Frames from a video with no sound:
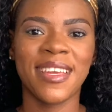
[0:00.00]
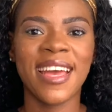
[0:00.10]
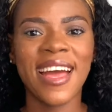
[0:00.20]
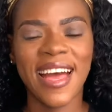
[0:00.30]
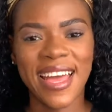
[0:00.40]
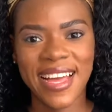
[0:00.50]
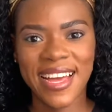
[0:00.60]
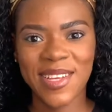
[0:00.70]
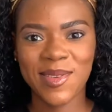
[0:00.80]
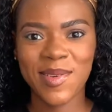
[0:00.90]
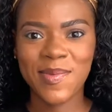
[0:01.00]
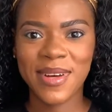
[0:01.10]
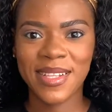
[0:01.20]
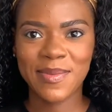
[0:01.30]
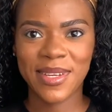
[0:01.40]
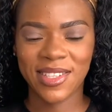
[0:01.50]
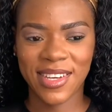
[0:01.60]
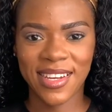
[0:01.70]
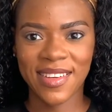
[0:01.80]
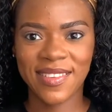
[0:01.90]
Hi guys, welcome back to my
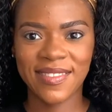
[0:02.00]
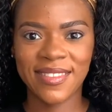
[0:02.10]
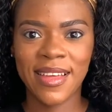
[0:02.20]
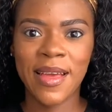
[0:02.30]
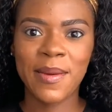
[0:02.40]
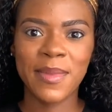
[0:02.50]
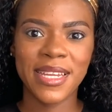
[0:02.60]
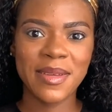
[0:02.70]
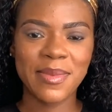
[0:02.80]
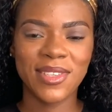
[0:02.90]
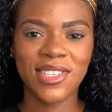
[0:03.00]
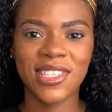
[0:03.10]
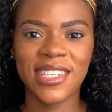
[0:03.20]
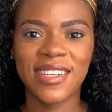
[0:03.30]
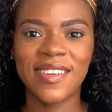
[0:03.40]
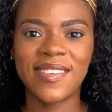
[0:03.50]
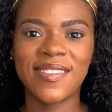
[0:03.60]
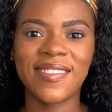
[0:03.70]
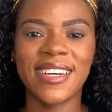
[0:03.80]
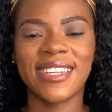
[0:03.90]
channel. My name is
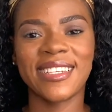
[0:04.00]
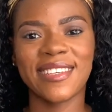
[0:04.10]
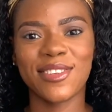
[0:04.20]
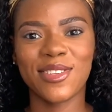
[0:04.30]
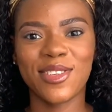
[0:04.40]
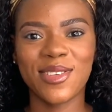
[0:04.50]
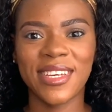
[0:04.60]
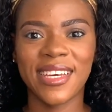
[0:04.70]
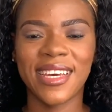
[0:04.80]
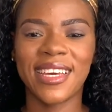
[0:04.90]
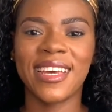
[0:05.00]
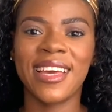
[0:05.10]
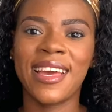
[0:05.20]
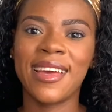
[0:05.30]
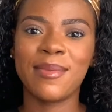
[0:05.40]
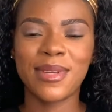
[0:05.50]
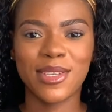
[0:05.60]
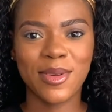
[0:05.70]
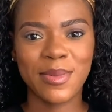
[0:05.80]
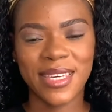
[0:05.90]
Chinelo, and if you're new here, please
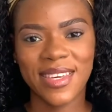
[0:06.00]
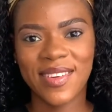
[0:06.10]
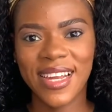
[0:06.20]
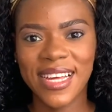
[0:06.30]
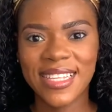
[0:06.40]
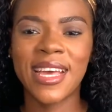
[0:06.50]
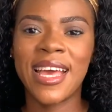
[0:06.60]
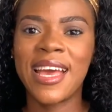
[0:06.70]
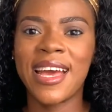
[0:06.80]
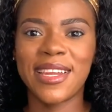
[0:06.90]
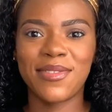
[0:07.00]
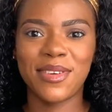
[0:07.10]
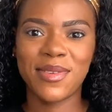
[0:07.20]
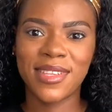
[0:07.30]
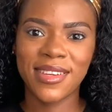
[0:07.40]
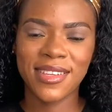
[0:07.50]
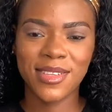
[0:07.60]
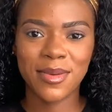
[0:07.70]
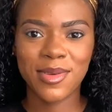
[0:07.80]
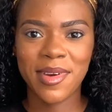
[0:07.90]
don't make it your last. And if you're a returning
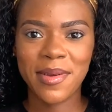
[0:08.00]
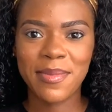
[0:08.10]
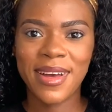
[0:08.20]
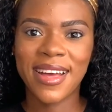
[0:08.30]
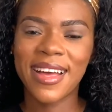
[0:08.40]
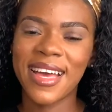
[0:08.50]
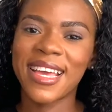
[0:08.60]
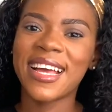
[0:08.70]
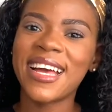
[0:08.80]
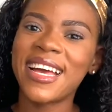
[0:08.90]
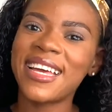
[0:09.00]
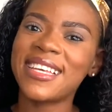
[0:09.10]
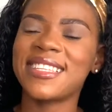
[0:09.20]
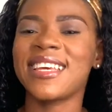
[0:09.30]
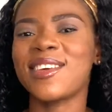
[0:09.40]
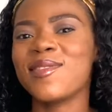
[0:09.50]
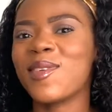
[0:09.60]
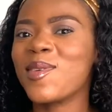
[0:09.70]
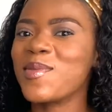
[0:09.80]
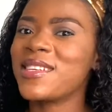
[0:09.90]
subscriber, hi guys, thank you for
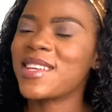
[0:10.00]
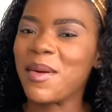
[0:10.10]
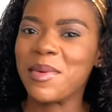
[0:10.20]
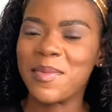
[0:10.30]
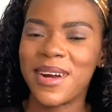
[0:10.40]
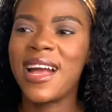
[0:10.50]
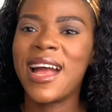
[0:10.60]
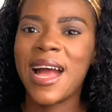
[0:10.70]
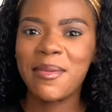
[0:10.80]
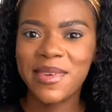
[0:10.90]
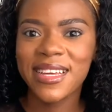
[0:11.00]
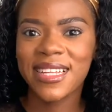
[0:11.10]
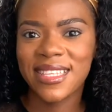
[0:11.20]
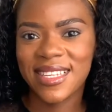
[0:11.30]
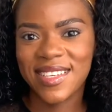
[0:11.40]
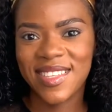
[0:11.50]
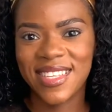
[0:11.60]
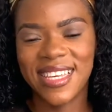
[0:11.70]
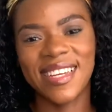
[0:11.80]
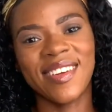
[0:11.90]
always coming back. I'm really getting used to
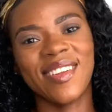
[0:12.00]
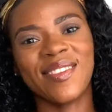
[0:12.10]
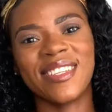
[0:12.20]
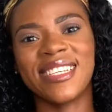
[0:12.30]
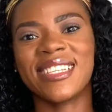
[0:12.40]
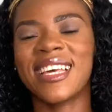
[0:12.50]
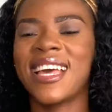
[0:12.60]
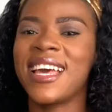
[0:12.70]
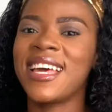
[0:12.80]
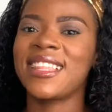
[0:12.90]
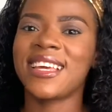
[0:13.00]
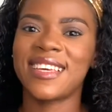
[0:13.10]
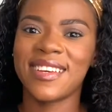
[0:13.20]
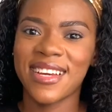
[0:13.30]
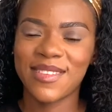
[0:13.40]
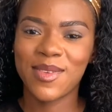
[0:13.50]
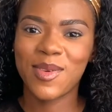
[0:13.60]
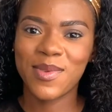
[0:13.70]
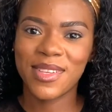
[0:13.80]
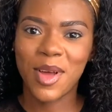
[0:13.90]
seeing all of this. Thank you guys for
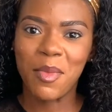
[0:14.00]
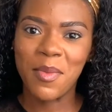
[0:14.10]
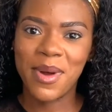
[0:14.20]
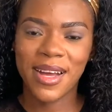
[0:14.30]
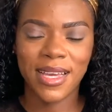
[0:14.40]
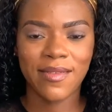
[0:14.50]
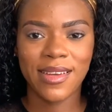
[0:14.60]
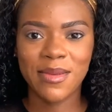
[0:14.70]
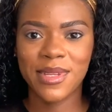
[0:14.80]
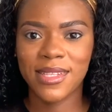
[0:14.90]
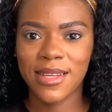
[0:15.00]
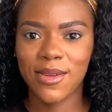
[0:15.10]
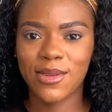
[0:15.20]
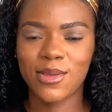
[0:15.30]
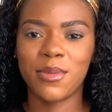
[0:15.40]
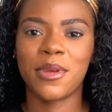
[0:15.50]
always coming back. It really means a lot to me.